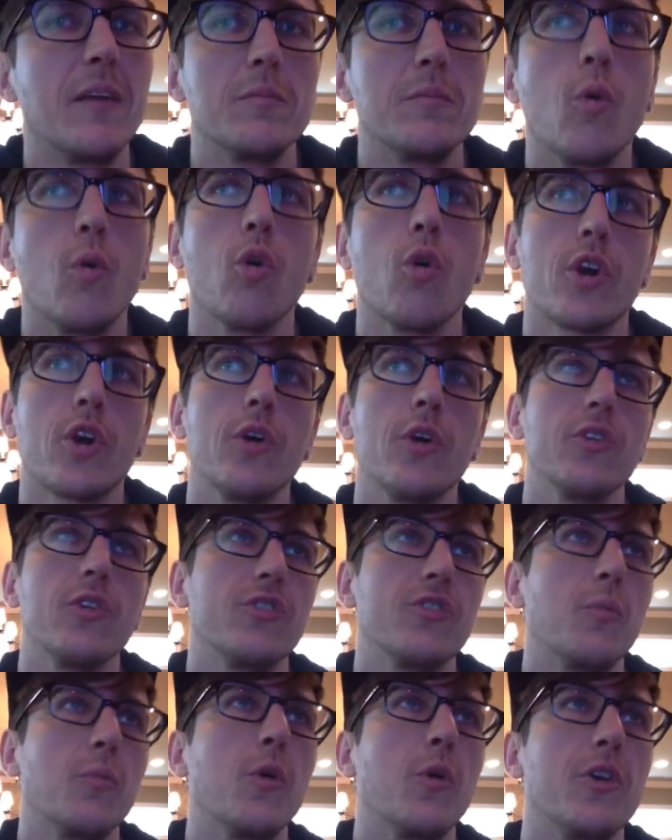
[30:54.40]
Or go to
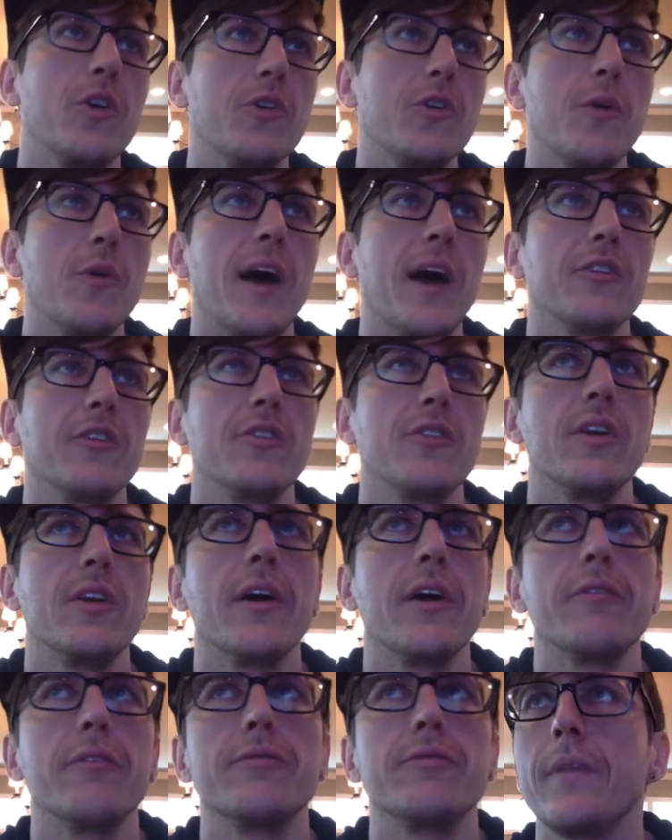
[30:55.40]
someone who has
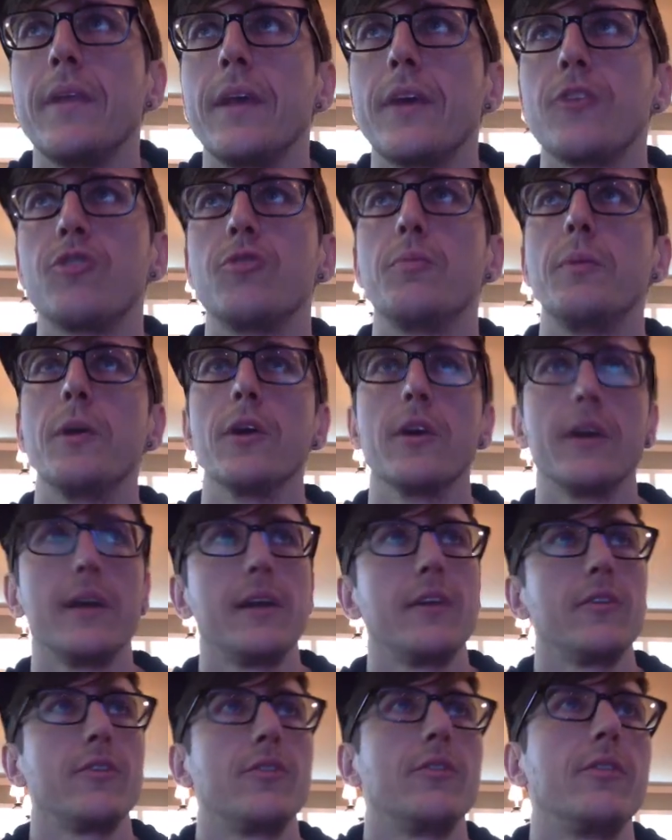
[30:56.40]
enough
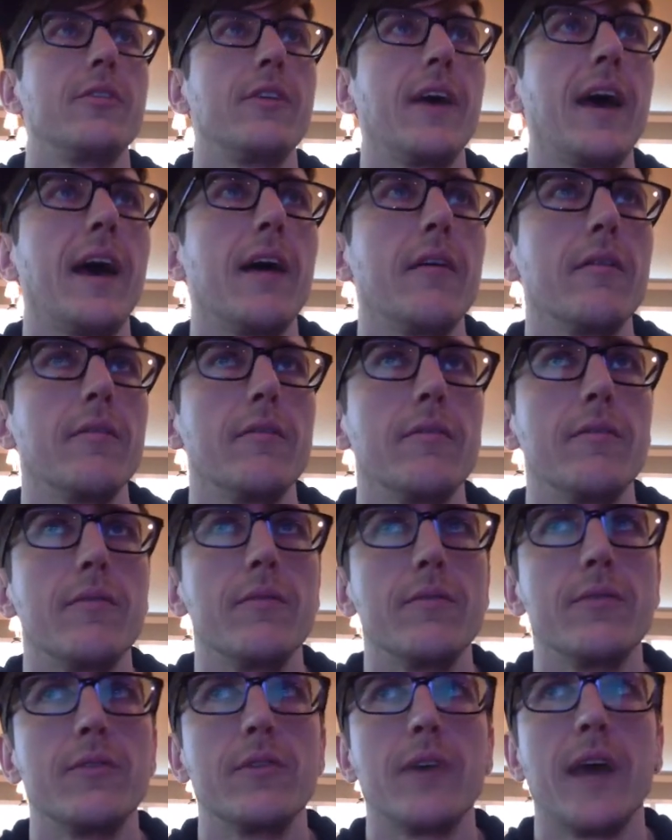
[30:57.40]
experience to have
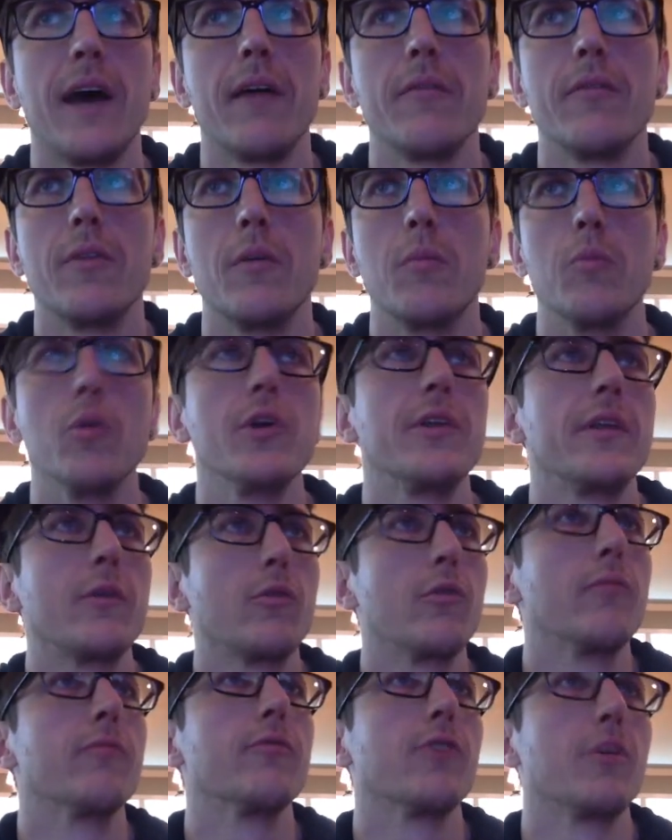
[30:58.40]
the breathing
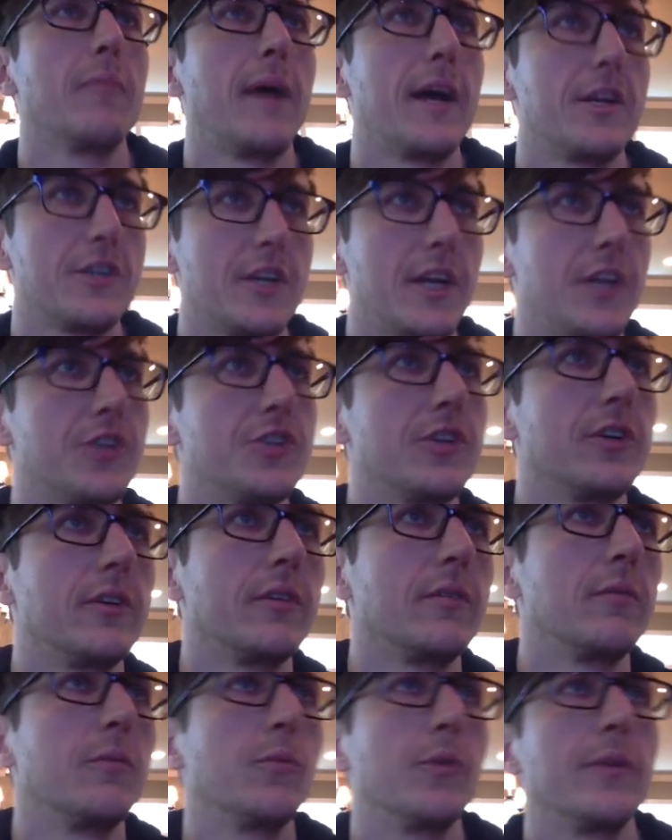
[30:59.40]
room for imagination
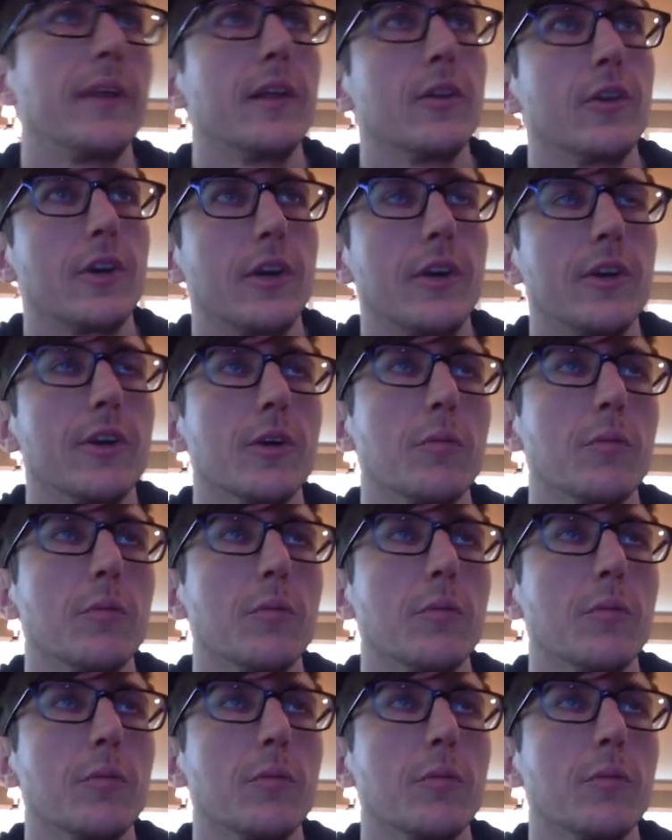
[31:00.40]
when they look at your